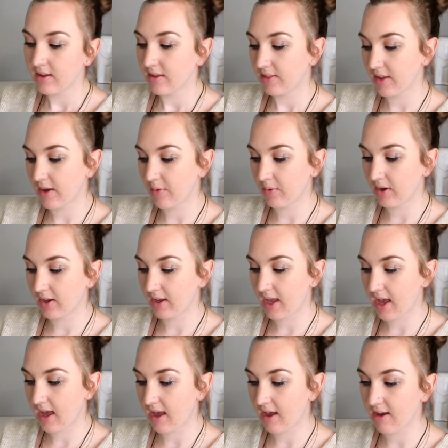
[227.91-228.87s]
Then we
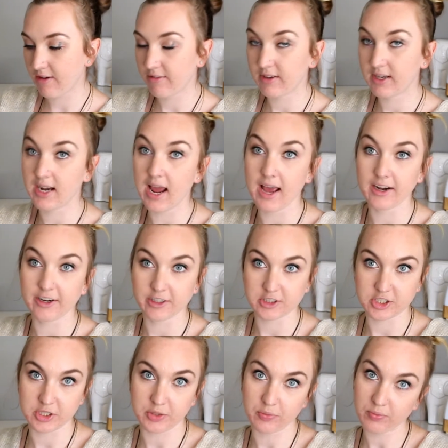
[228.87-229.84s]
have an
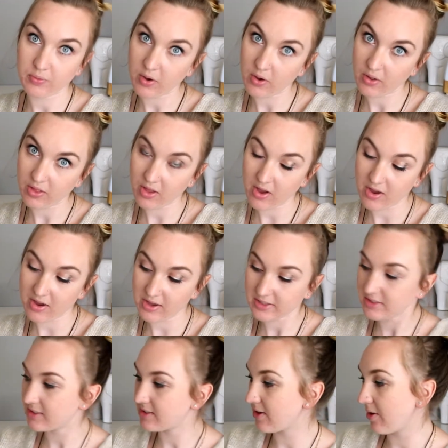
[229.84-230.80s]
energy
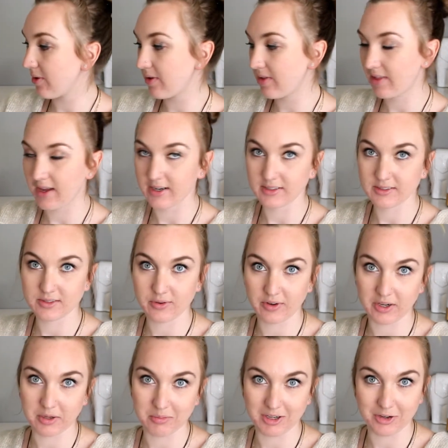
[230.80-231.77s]
roll-on, so that is
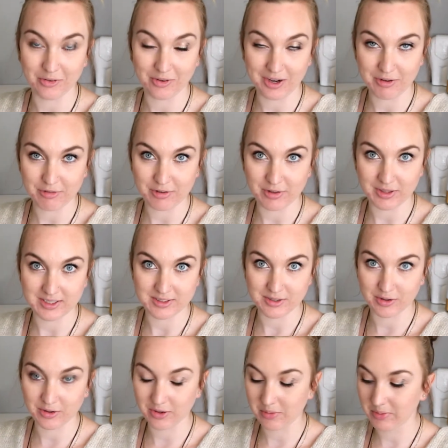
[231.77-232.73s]
going to be great for these
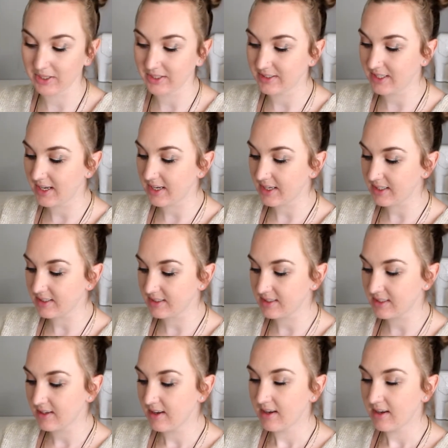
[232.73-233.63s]
gloomy days,